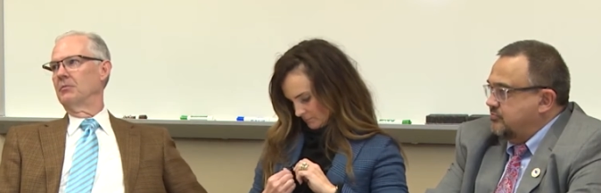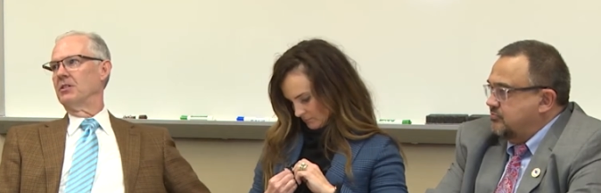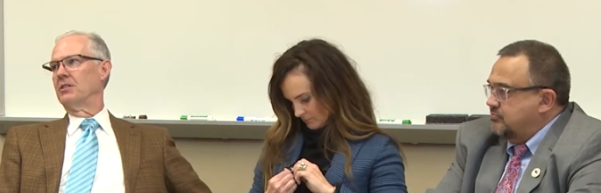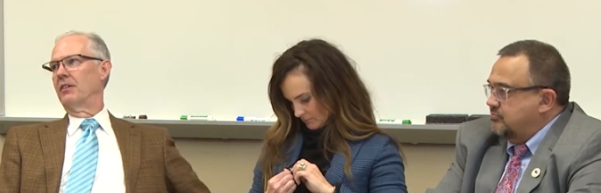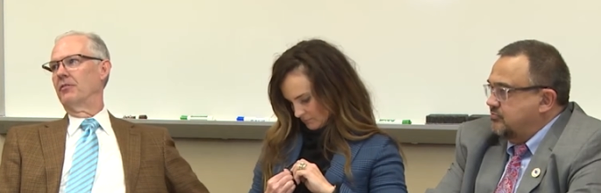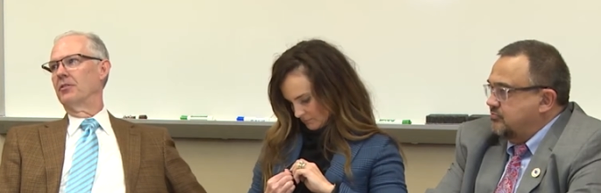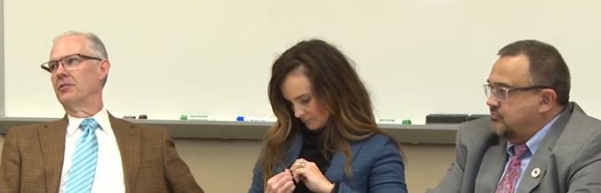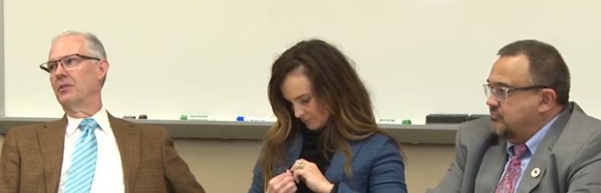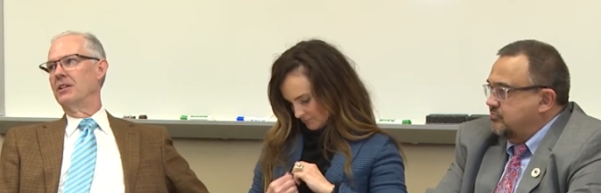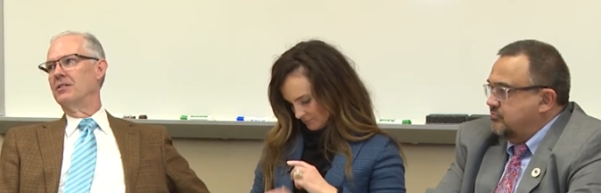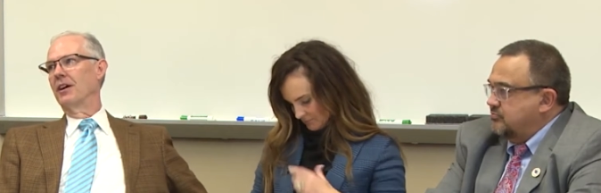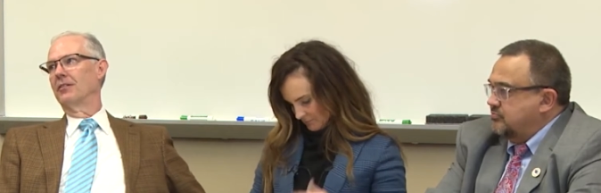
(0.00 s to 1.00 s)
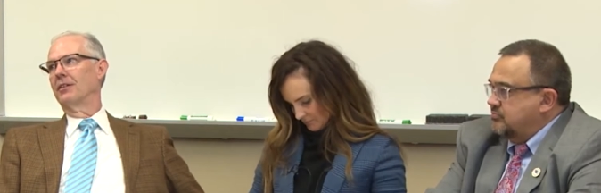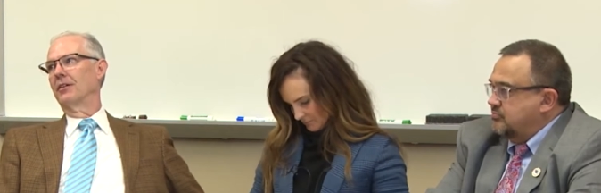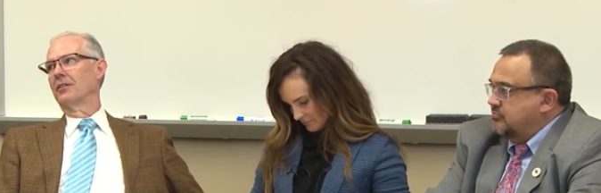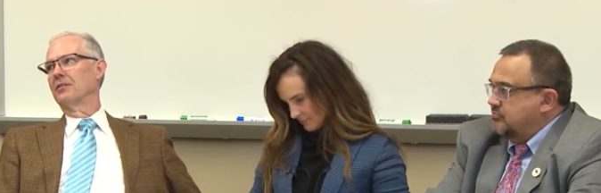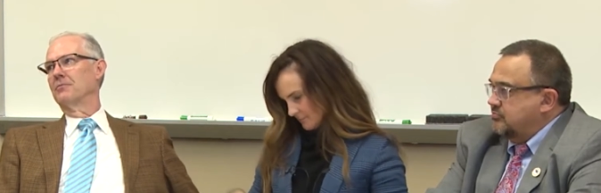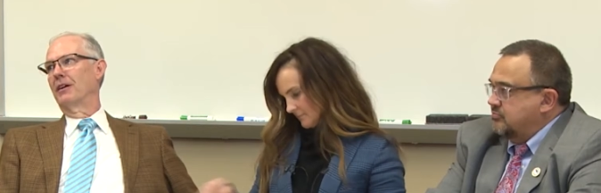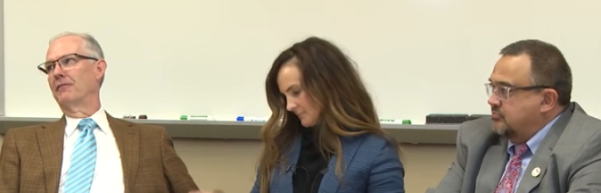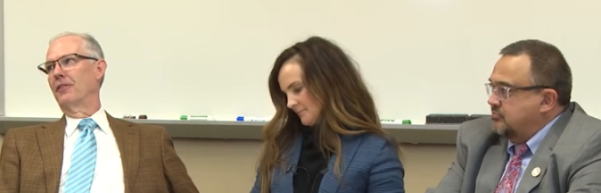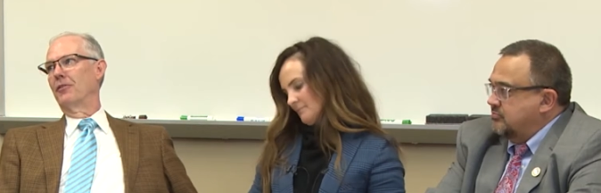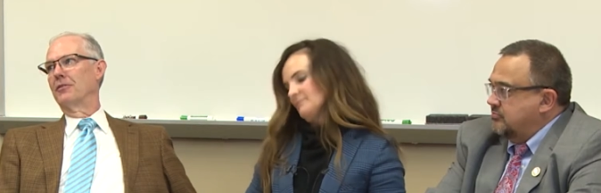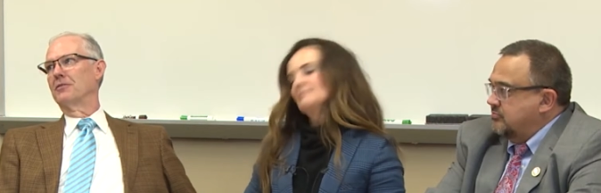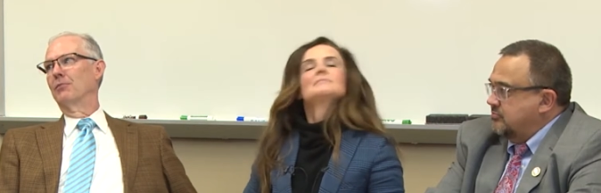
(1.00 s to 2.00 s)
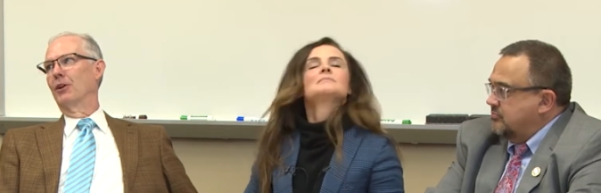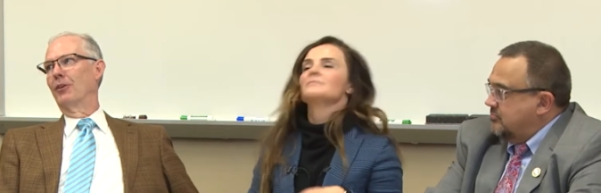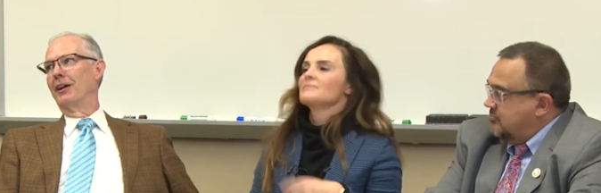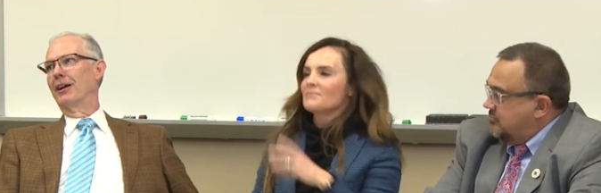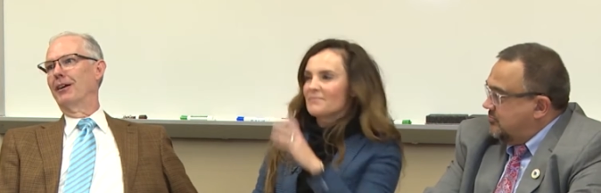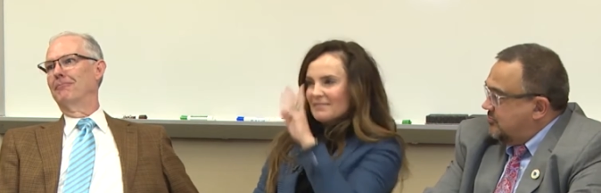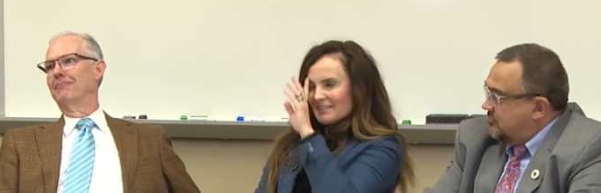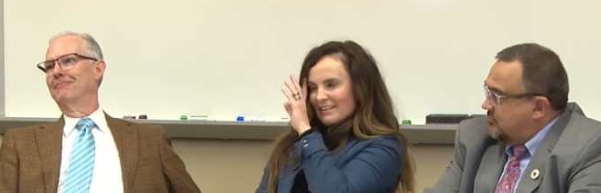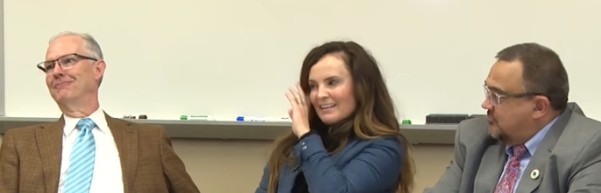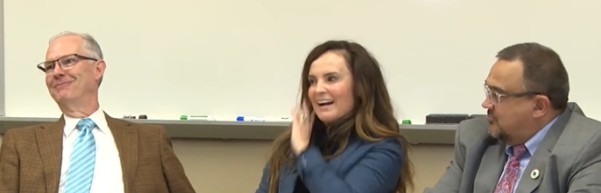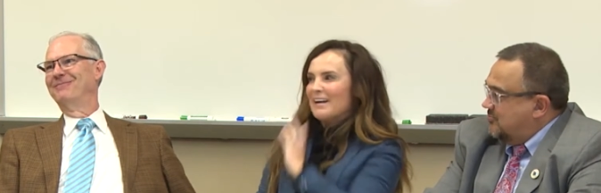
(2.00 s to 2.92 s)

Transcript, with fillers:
Speaker 1: Just have your tweets out there because my phone is blowing up.